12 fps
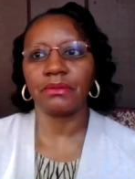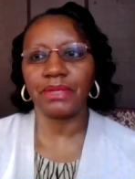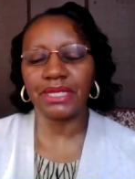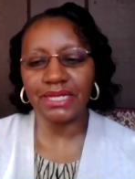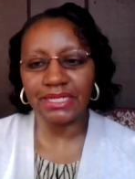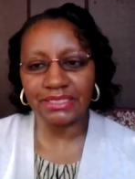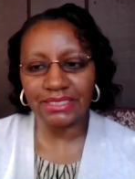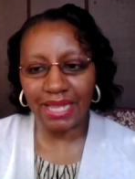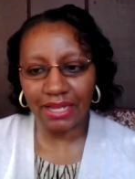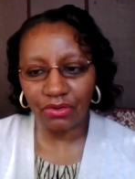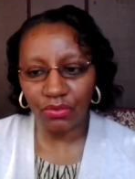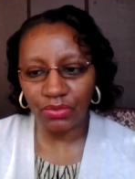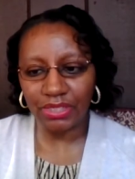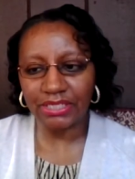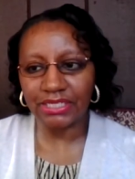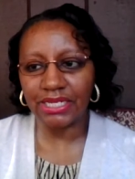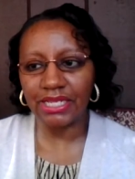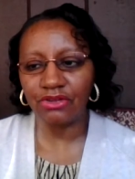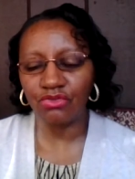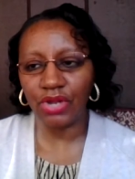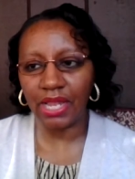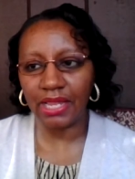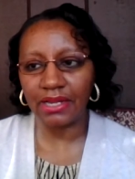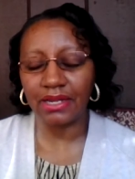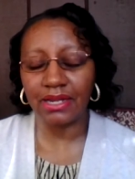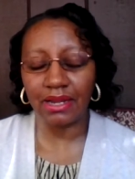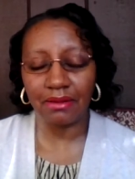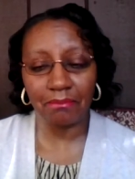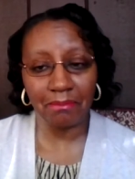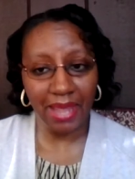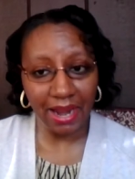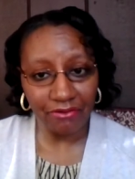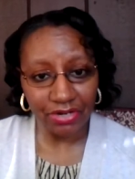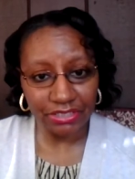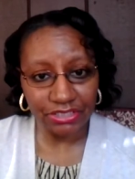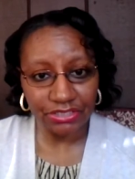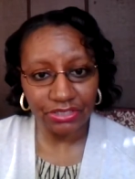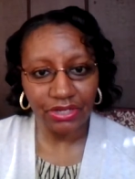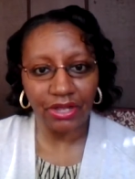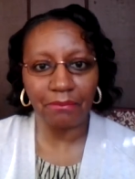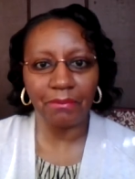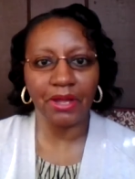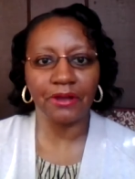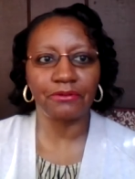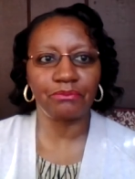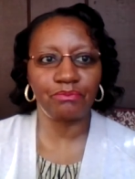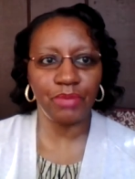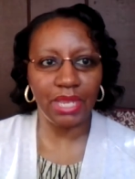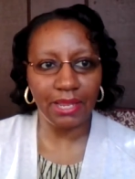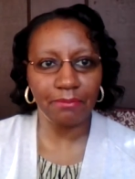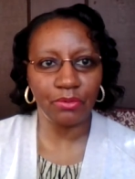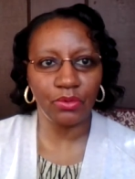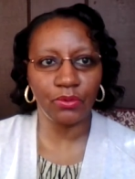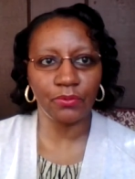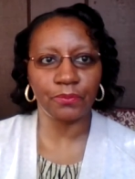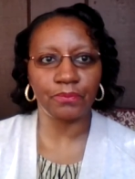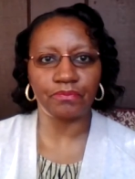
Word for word: because not only did he create marriage among people,